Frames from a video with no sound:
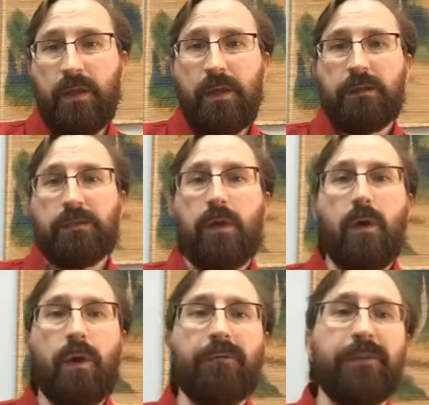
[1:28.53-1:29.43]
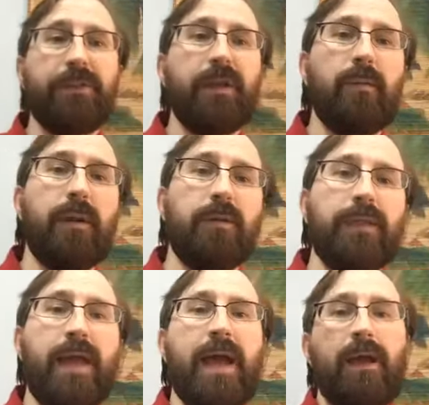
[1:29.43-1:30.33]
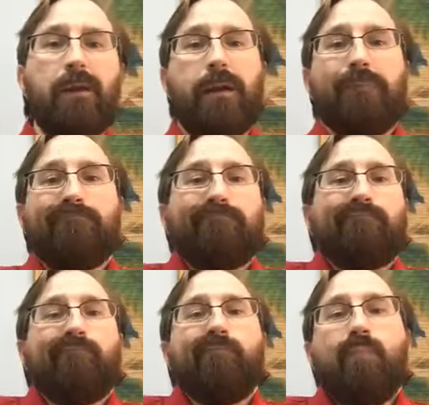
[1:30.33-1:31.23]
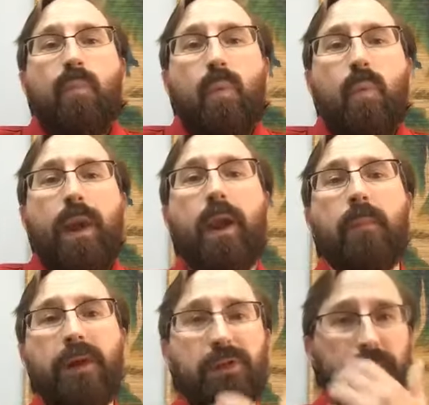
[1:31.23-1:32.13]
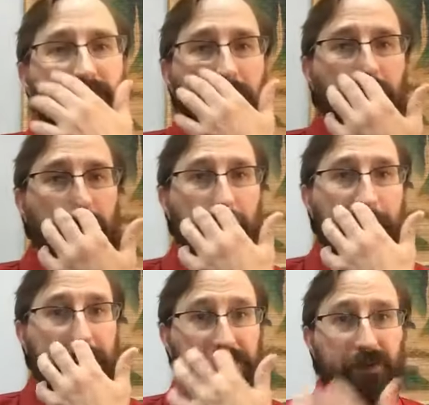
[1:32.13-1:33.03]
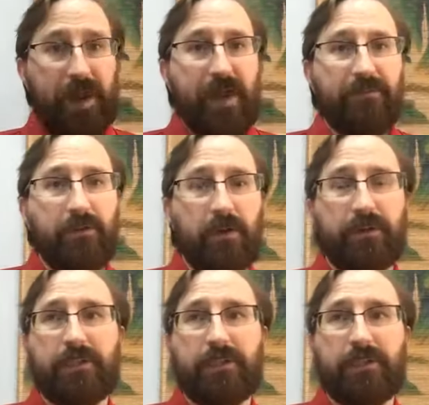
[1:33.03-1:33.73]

So if you think about that, where might you be able to put extra effort?